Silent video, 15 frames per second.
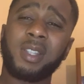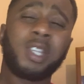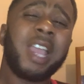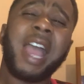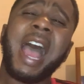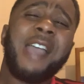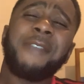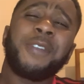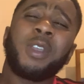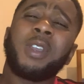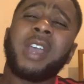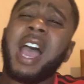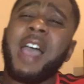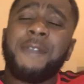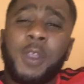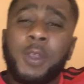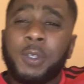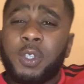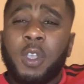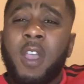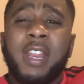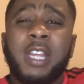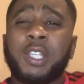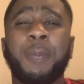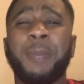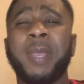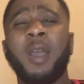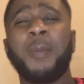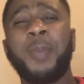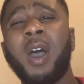Have you turned into
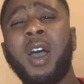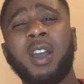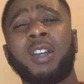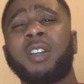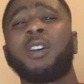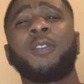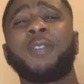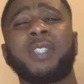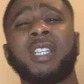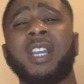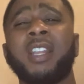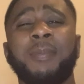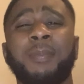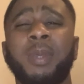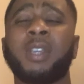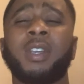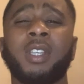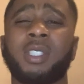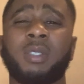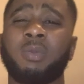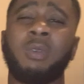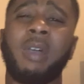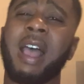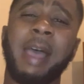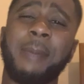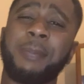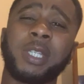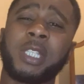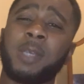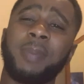Peter Parker all of a sudden? Because what
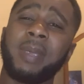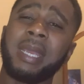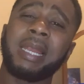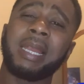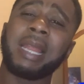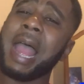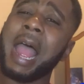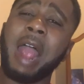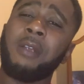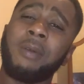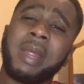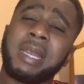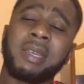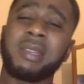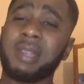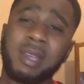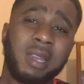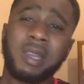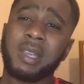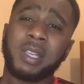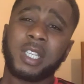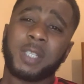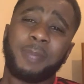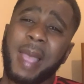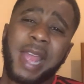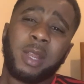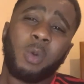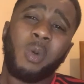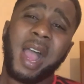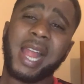happened to being Aaron
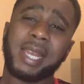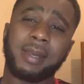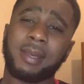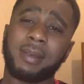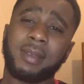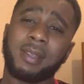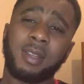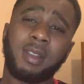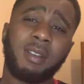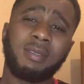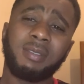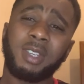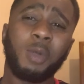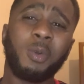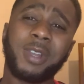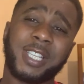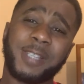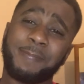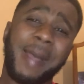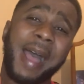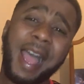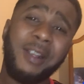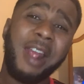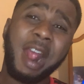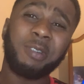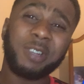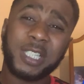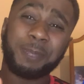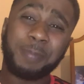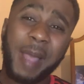Spider-Man? You know, you were
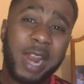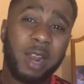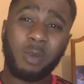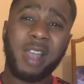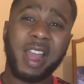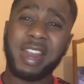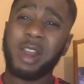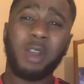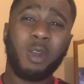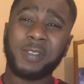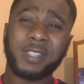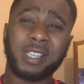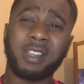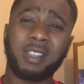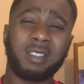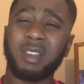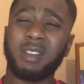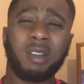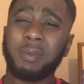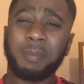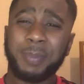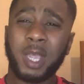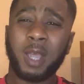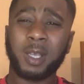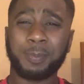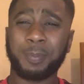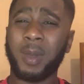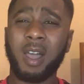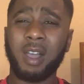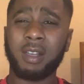Aaron Spider-Man, and all of a sudden you're Peter
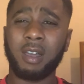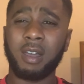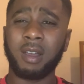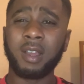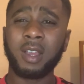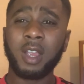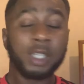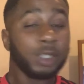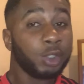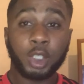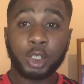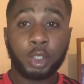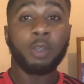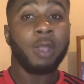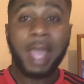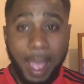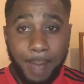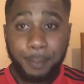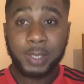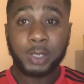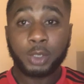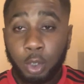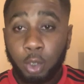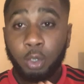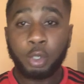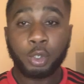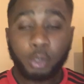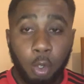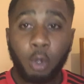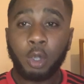Parker. Did you happen to
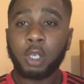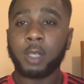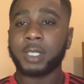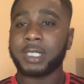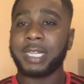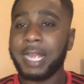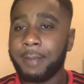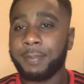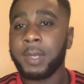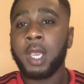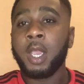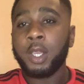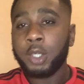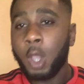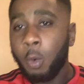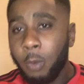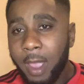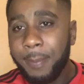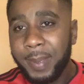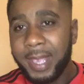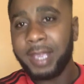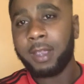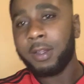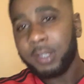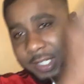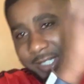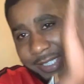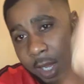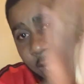lose all your web ink on your?